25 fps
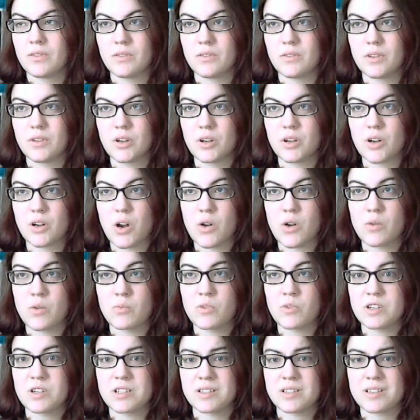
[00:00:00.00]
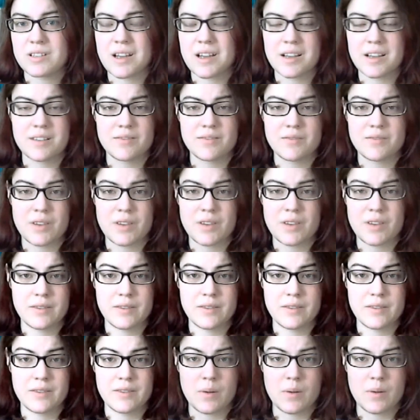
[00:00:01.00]
her home, which is not very
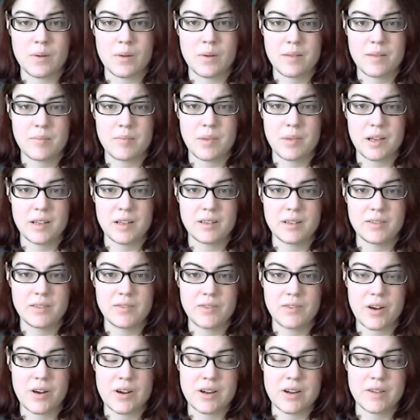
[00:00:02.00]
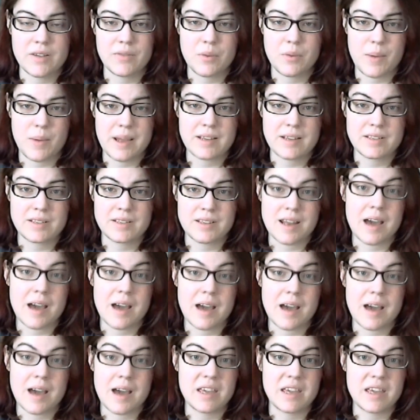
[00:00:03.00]
far away, but far enough away to not
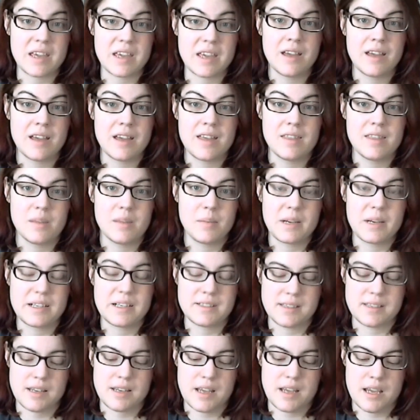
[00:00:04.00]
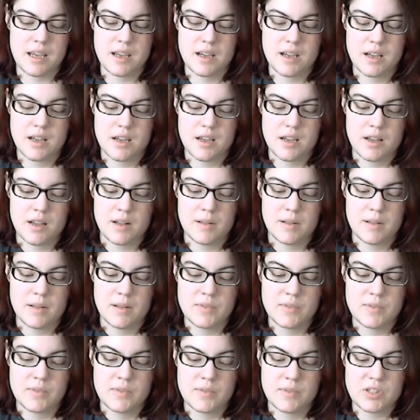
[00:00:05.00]
be the big city.
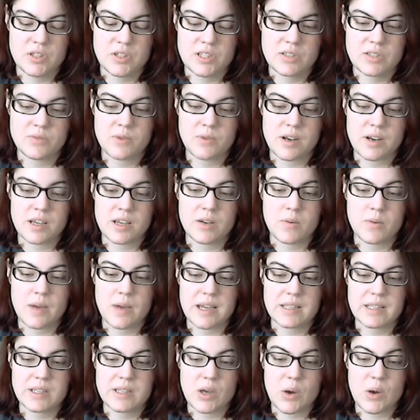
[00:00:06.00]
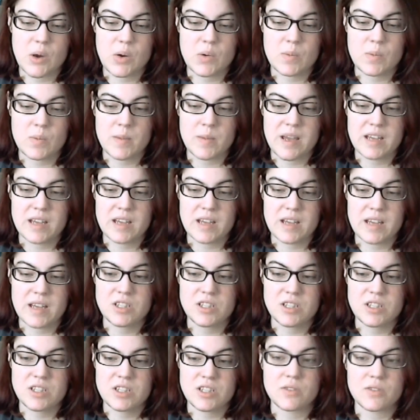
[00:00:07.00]
So she's running away to home and she
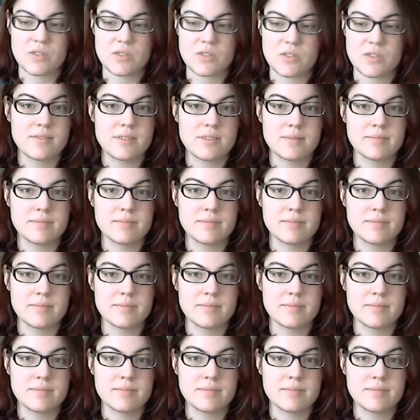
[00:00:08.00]
just arrived.